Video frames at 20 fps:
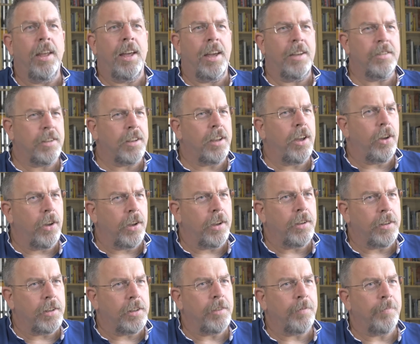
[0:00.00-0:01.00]
How's it
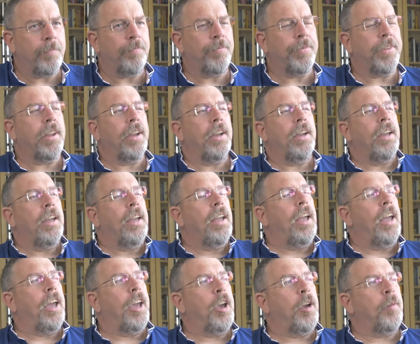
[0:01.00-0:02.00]

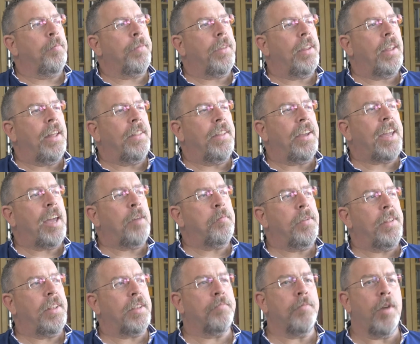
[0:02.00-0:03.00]
going? And there can
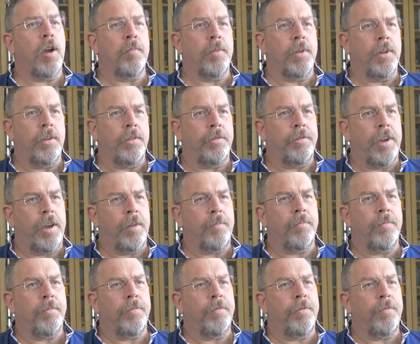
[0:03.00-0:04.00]
be this moment of
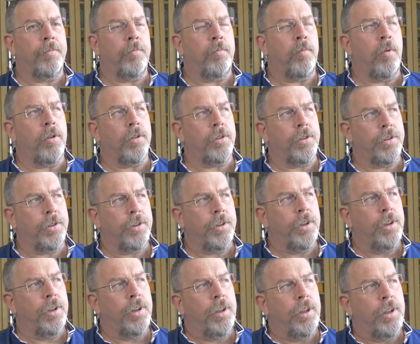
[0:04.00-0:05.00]
what
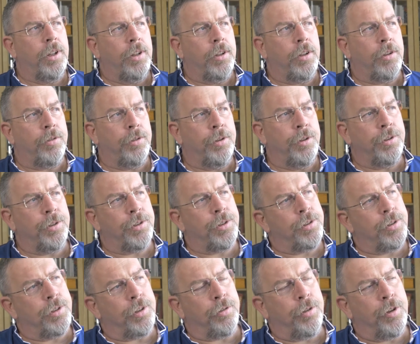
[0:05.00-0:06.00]
the
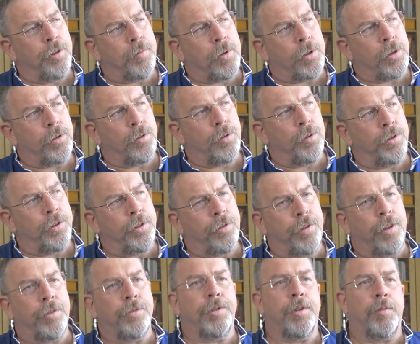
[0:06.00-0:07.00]
cruise model calls the
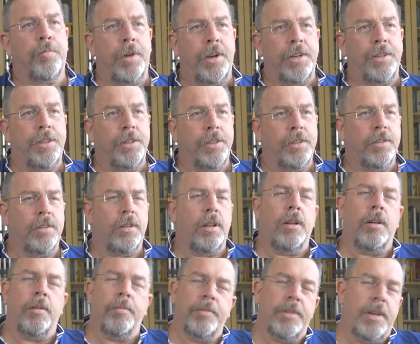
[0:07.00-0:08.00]
false depression. So it's like, I